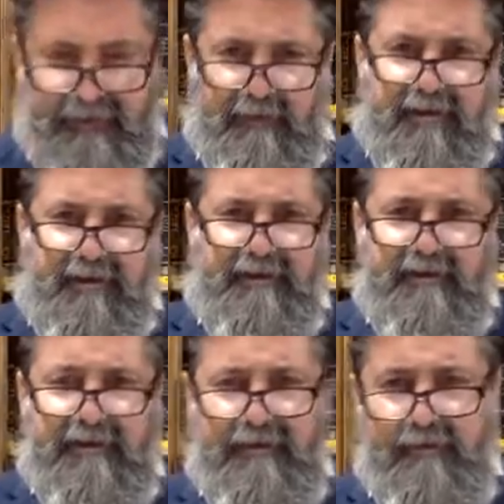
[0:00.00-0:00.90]
Gemara
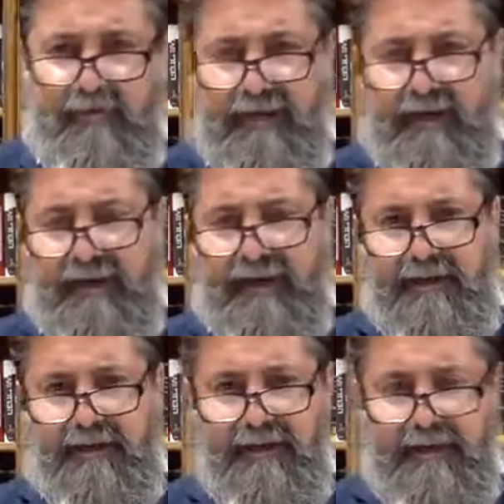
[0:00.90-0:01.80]
says that when Hannah
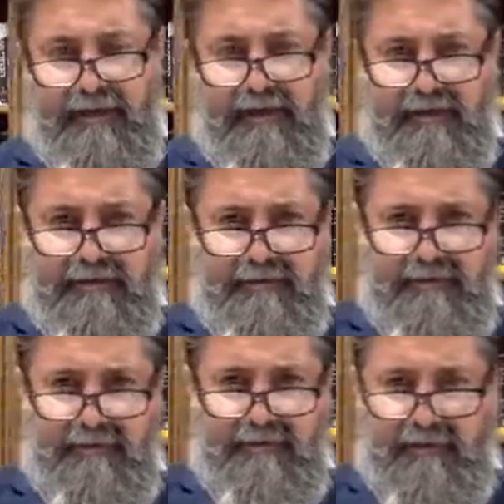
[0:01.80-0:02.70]
said that,
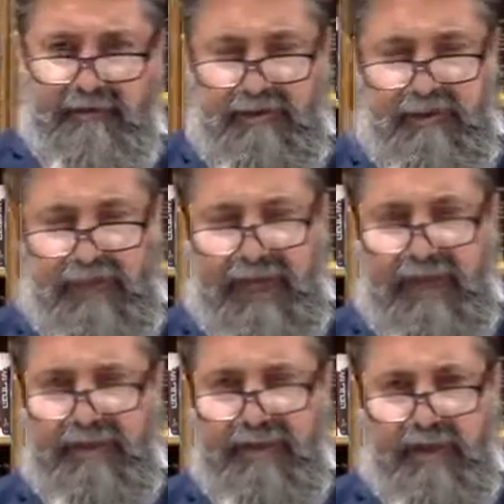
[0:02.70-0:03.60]
she
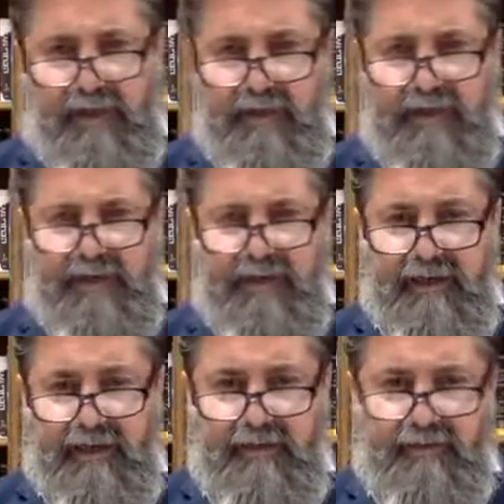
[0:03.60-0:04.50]
actually threatened
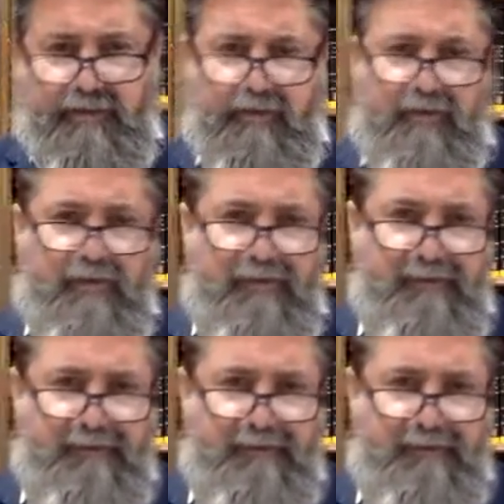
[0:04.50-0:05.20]
Akadosh Baruch Hu.